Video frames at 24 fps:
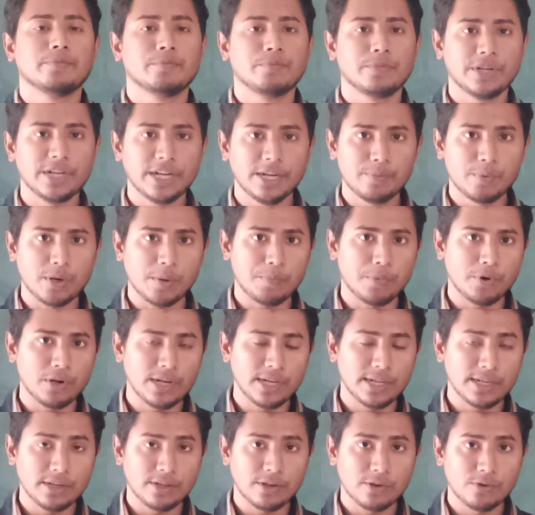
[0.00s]
read
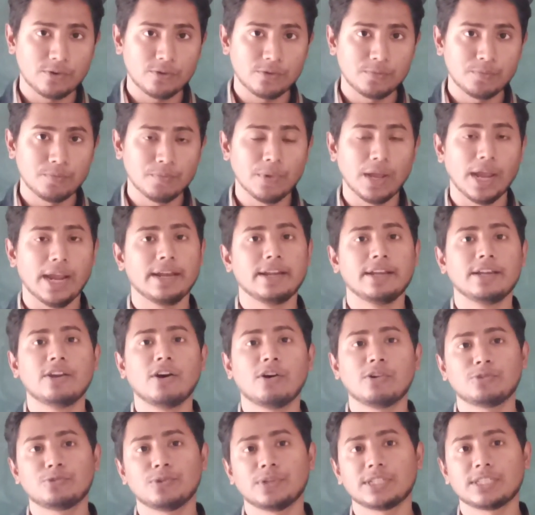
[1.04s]
properly in your home and
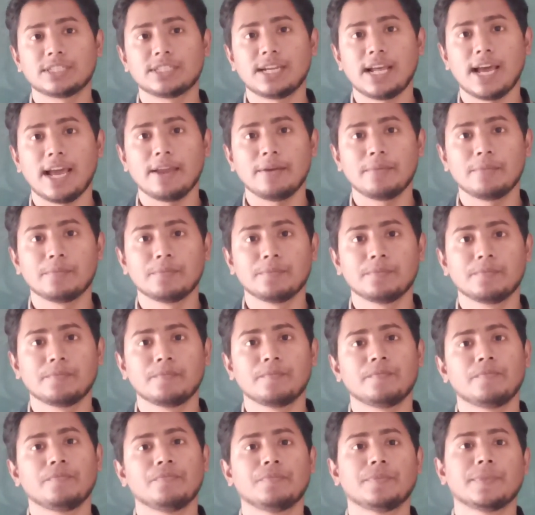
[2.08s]
don't waste time.
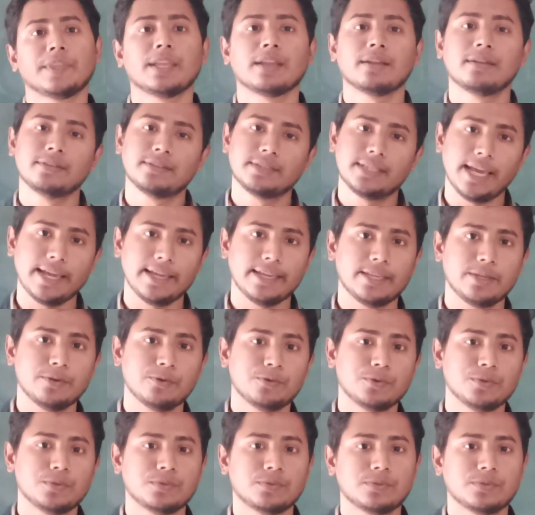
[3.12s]
Thank you.